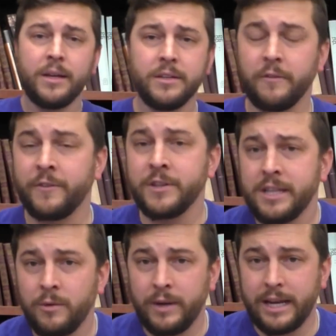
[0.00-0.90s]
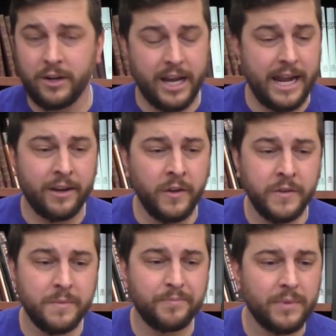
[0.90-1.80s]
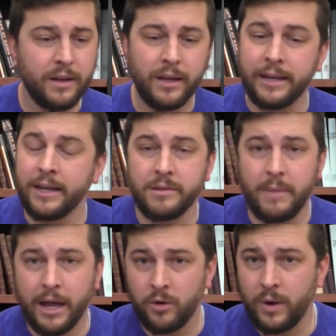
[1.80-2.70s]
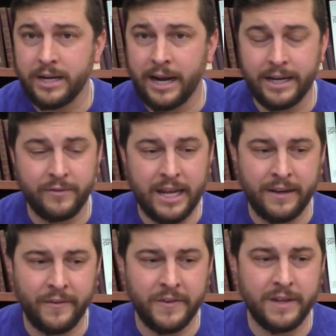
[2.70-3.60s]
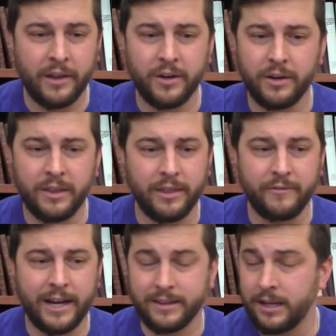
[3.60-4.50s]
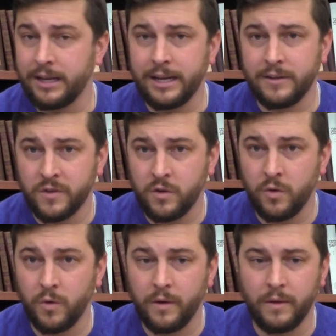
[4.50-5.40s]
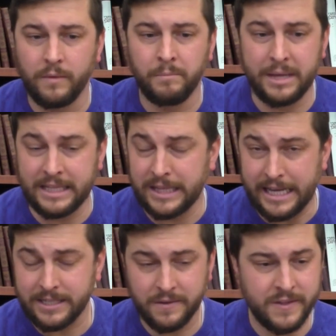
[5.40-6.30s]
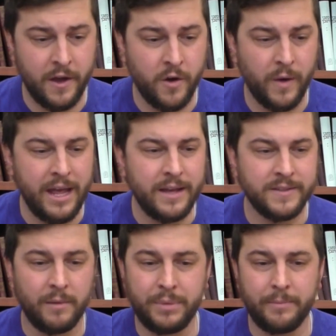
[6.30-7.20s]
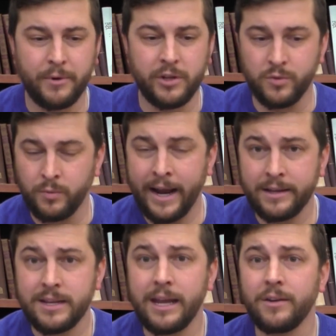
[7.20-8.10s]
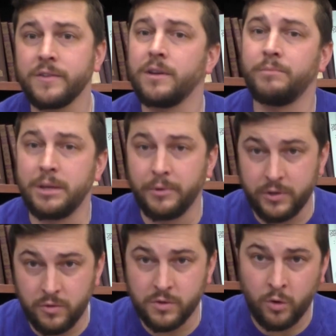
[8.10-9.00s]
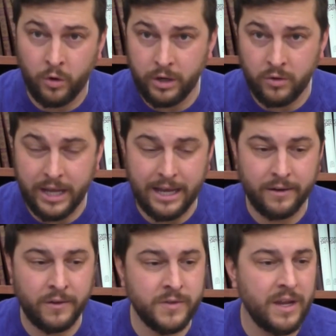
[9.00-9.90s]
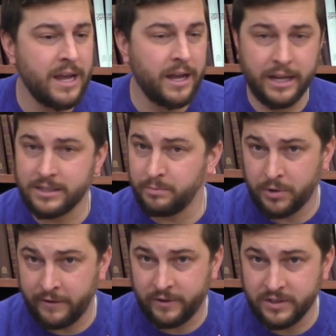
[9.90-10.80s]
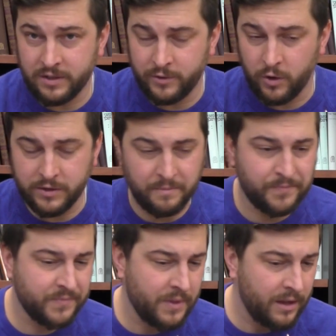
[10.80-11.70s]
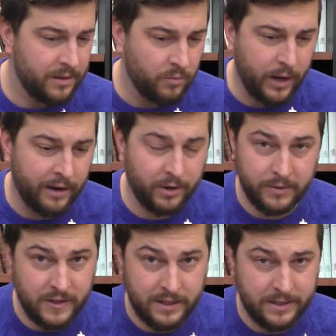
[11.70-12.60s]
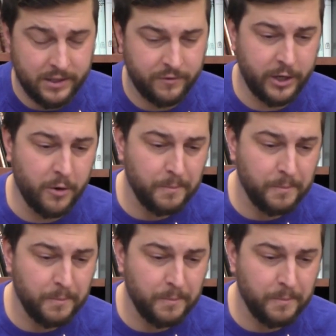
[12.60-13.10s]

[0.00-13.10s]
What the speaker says: So the first thing we need are candles. It doesn't matter what kind of candles, other than the fact that it needs to be lit. So some people use wax candles, some people use oil candles. It's a preference of yours, whatever is easiest for you.